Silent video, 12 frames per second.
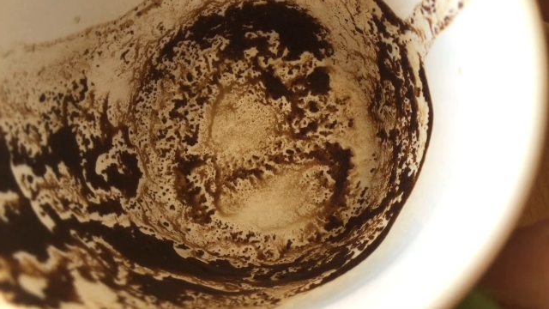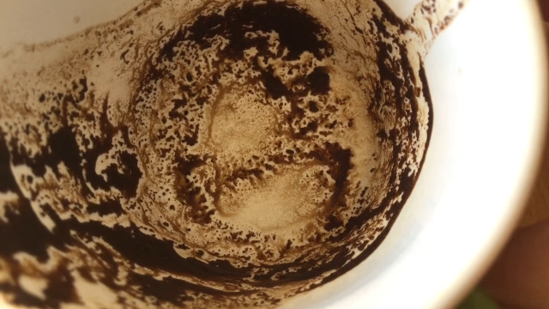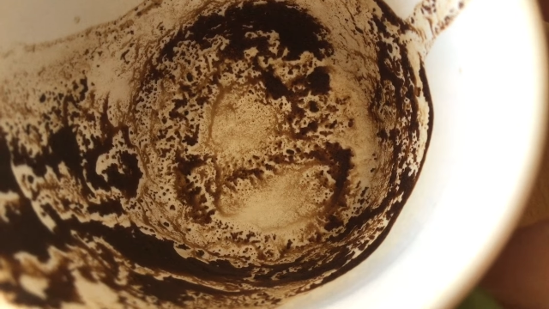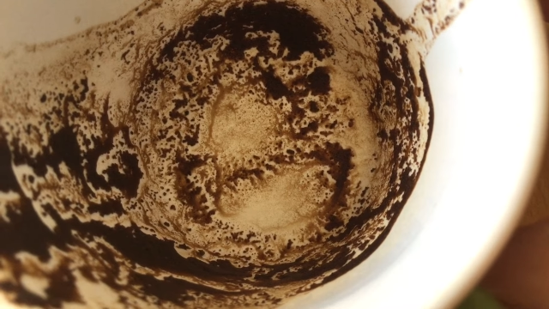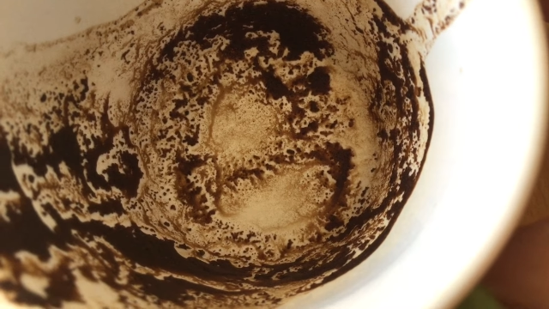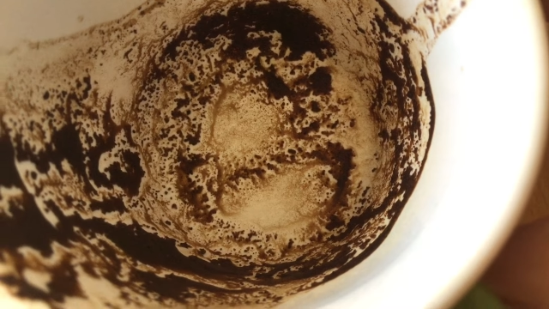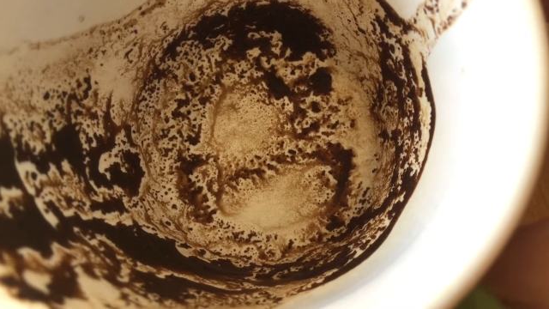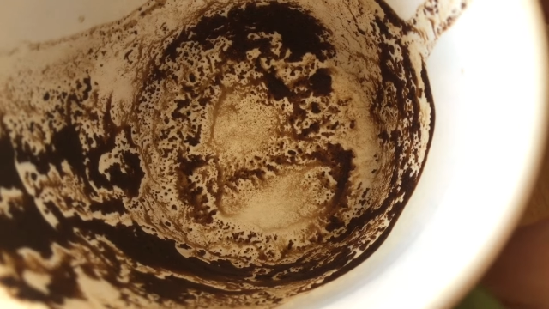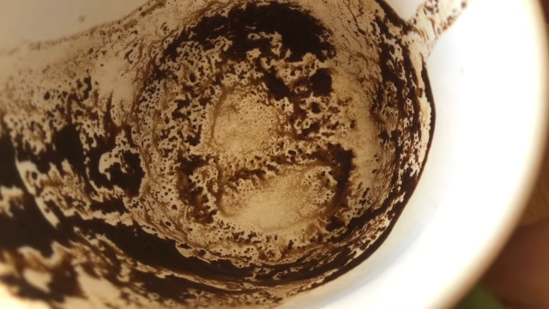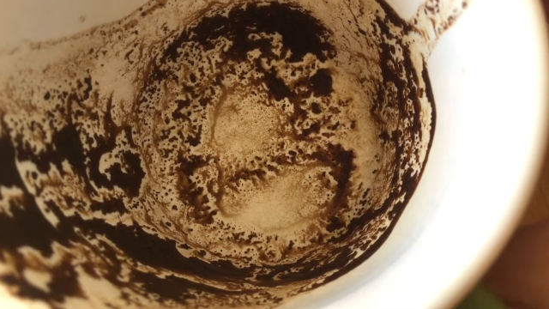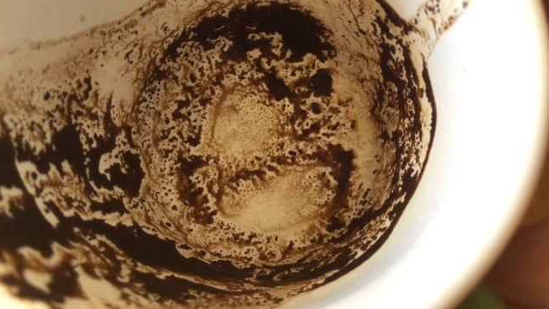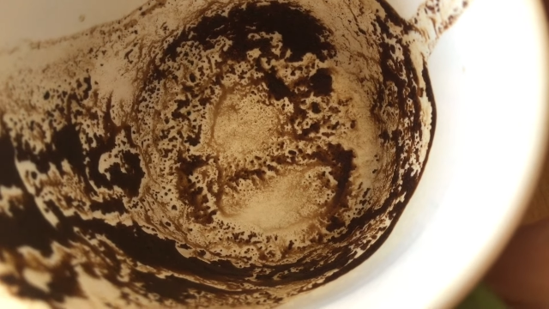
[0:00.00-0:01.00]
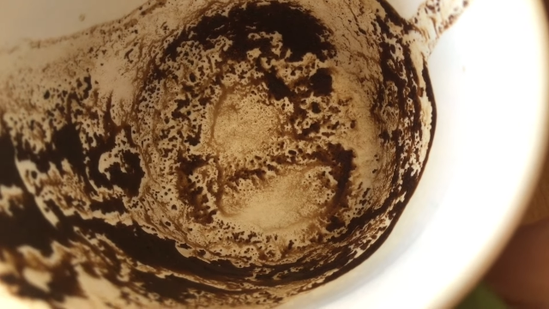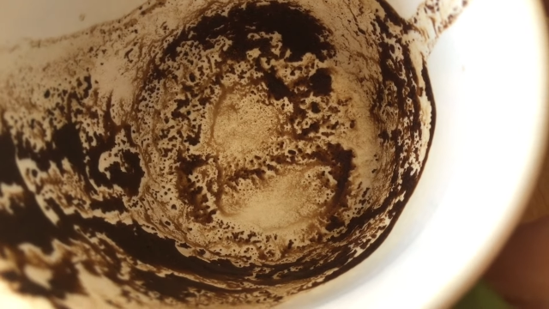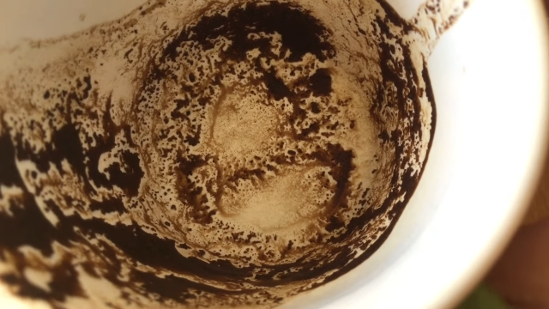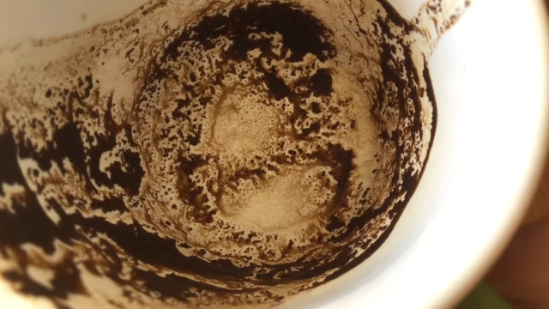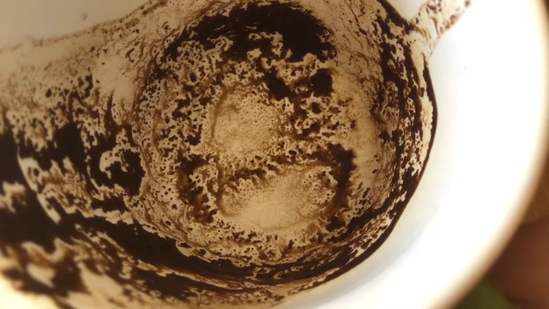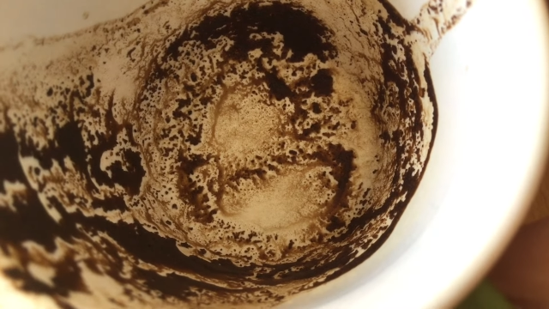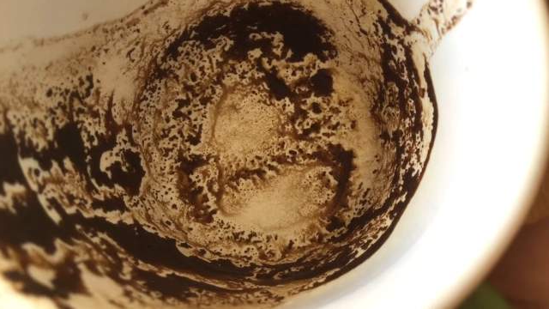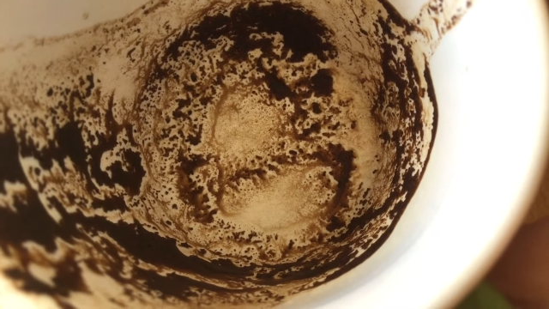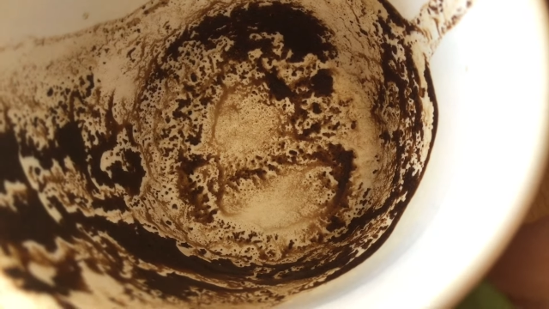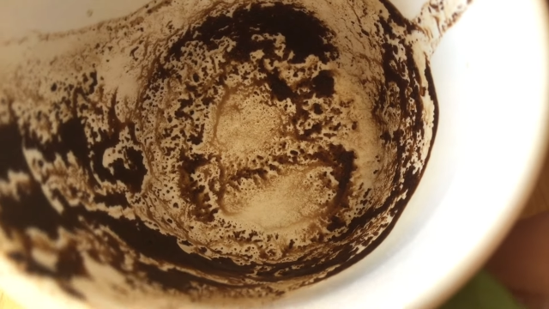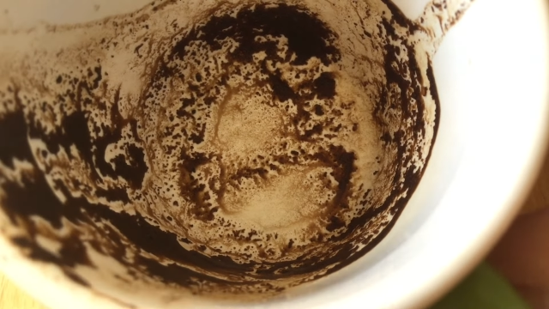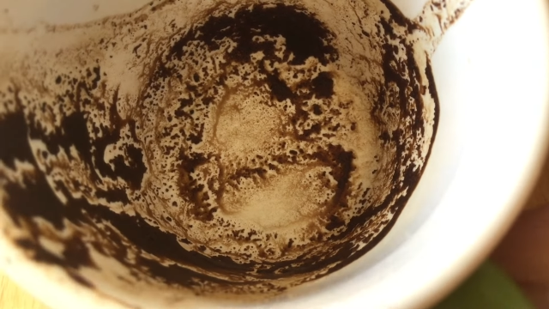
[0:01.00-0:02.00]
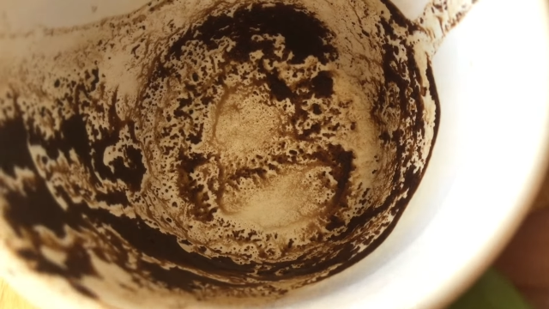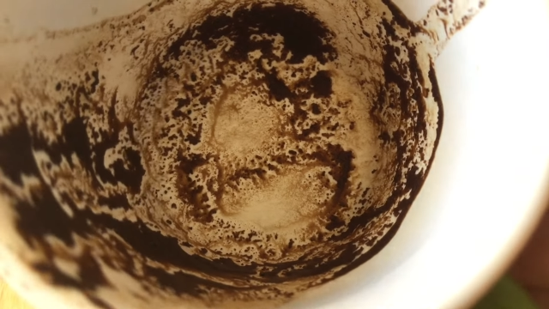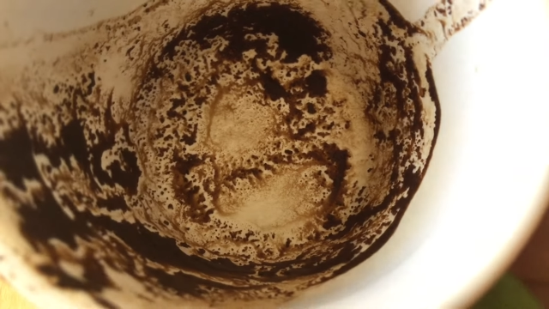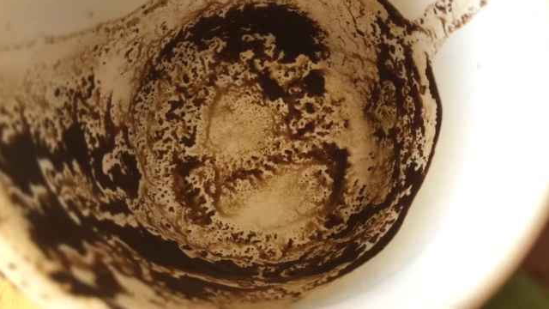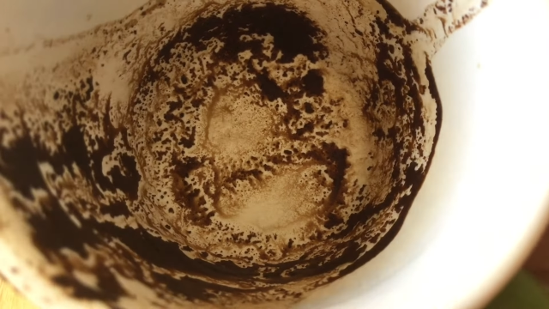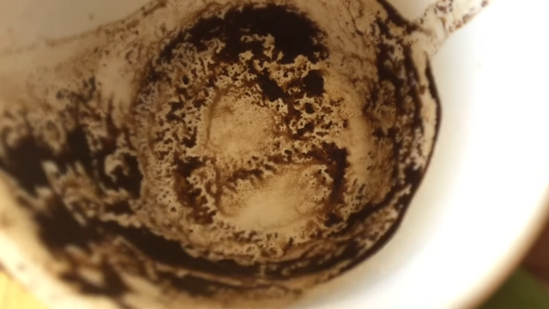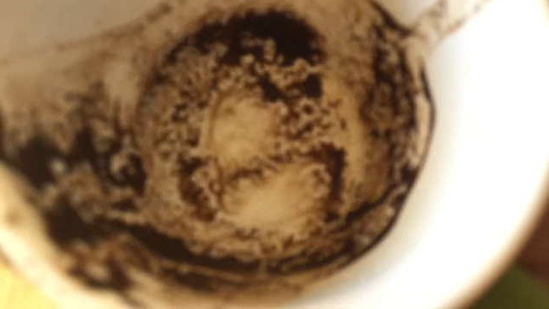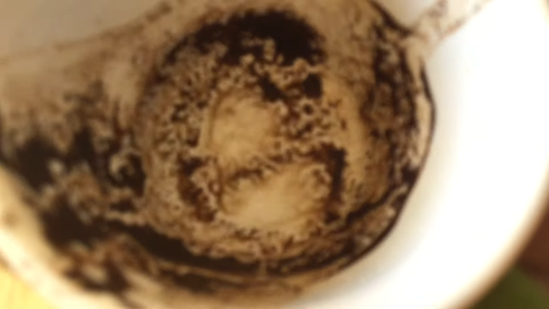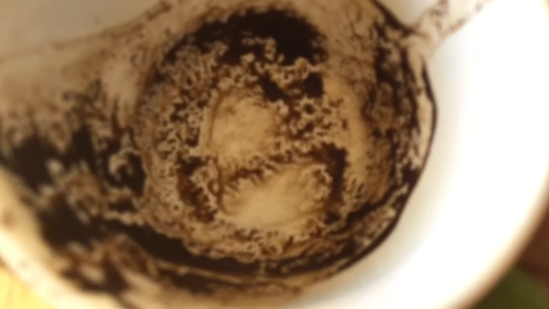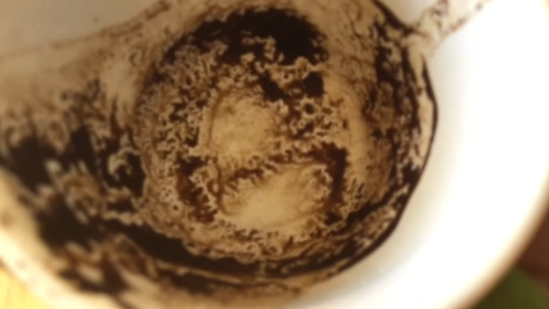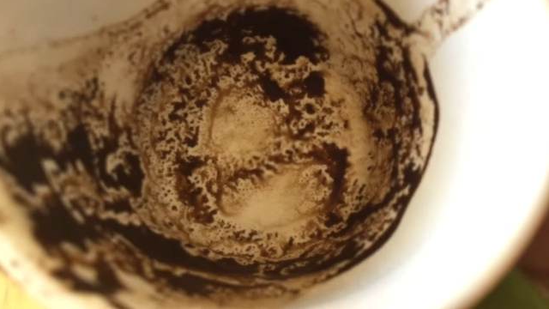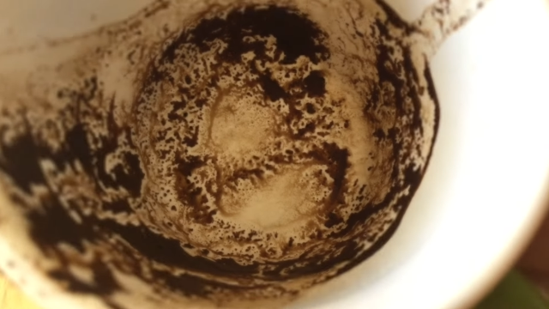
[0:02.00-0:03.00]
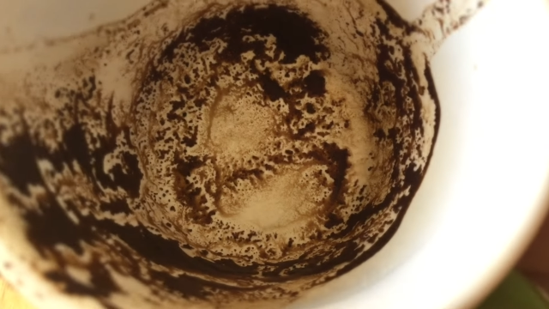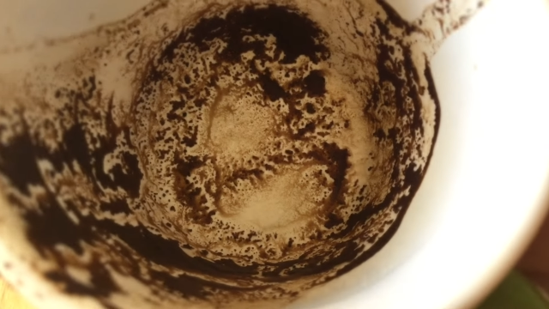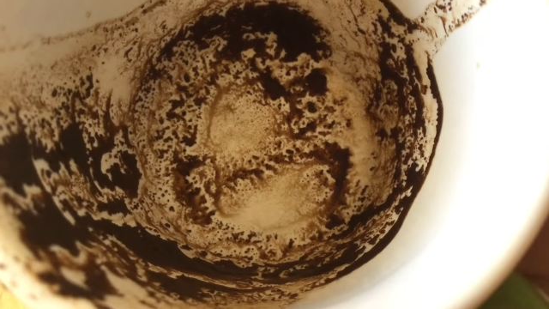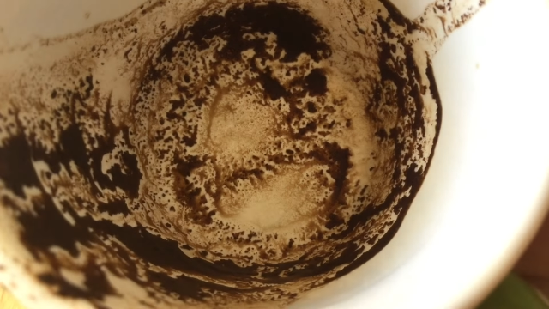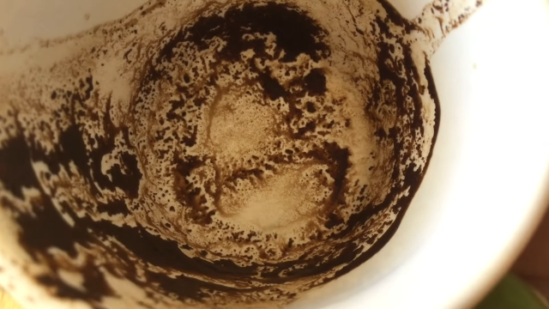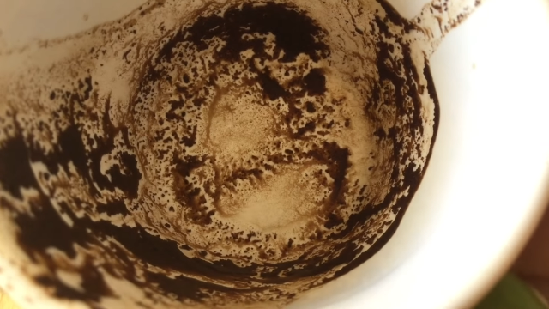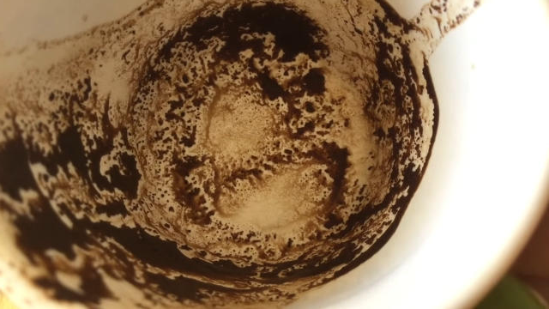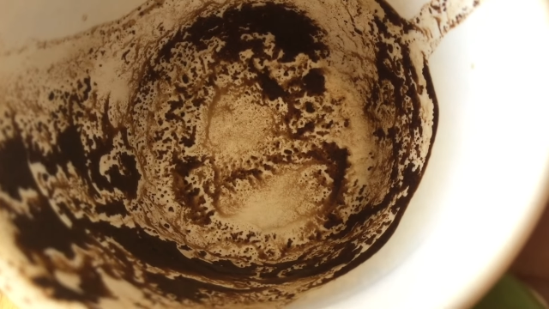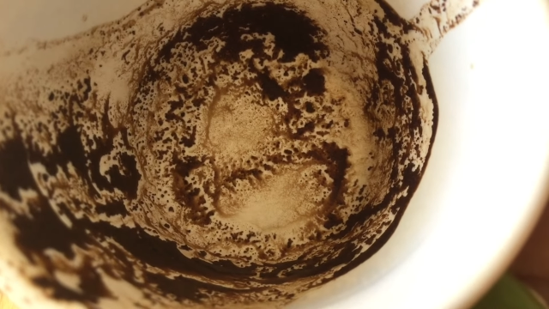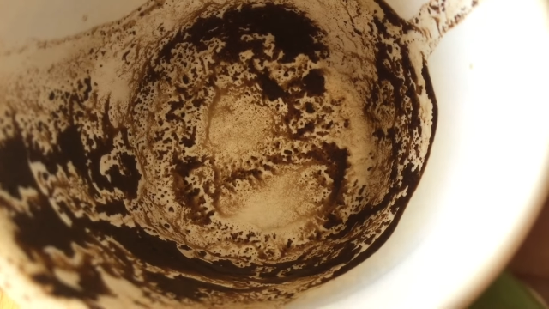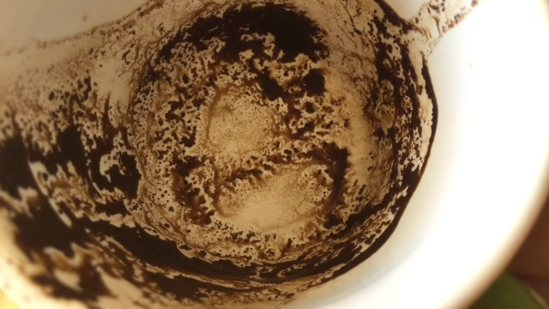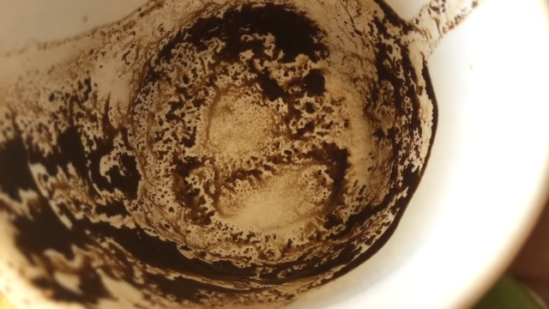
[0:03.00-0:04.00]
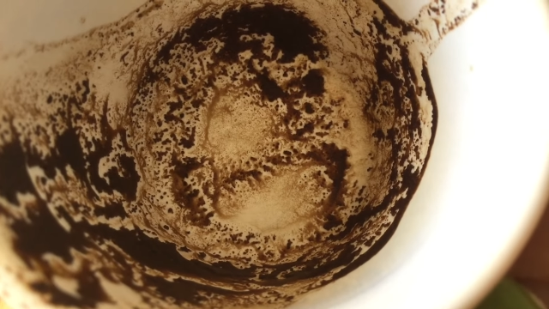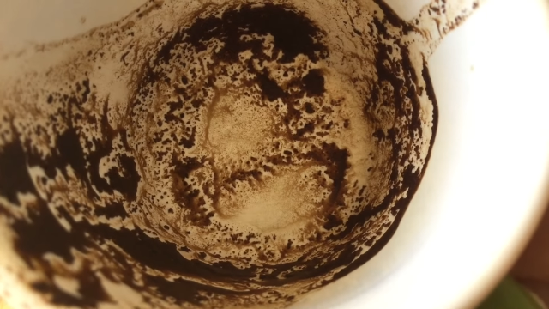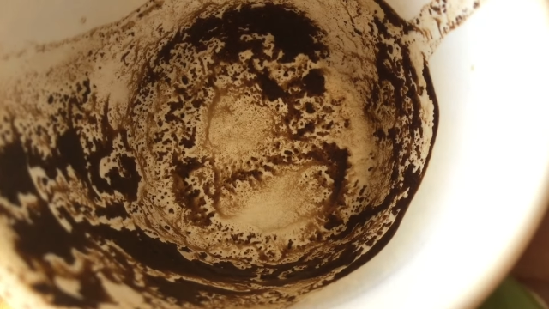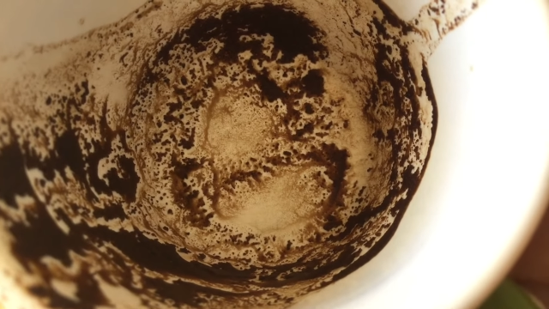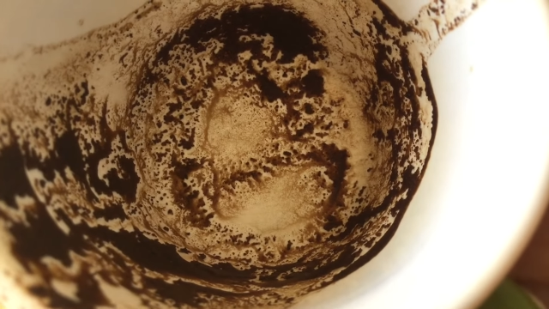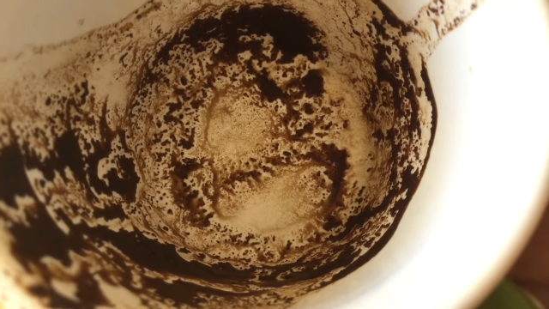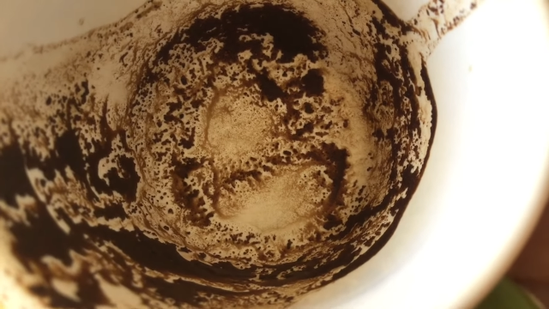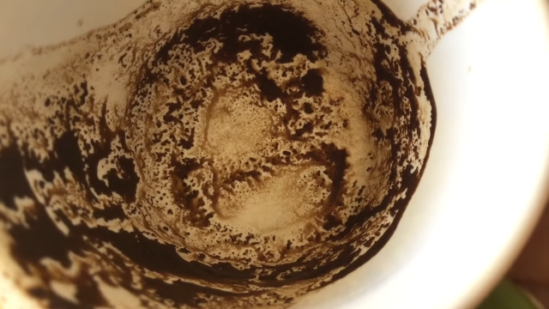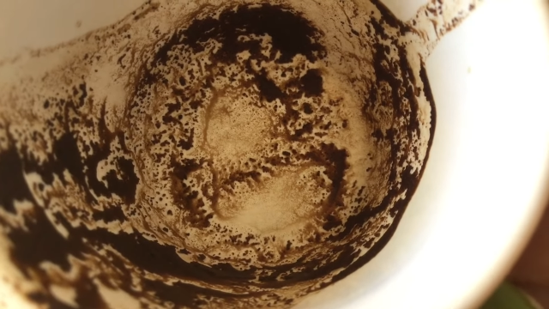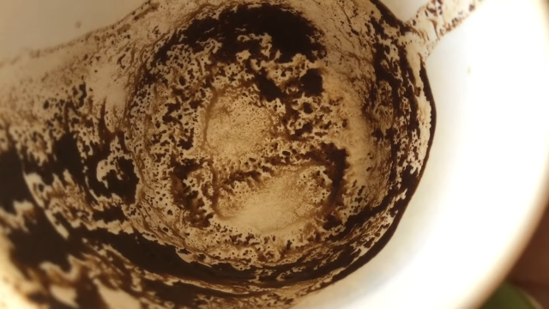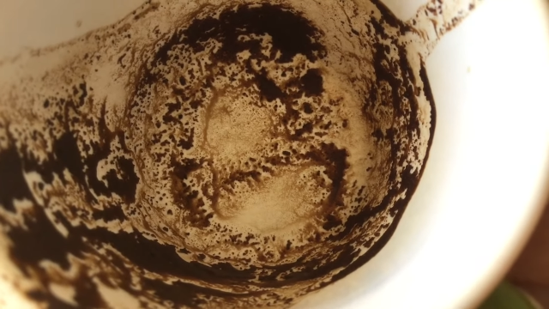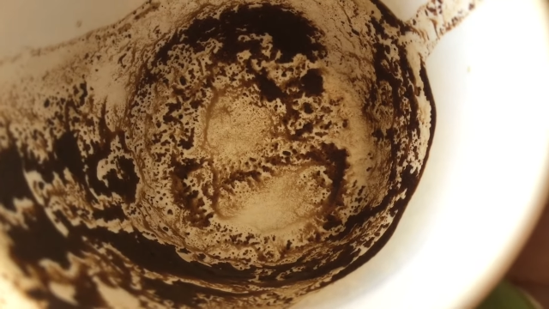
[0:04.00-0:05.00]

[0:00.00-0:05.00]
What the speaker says: [unreadable: no face in view]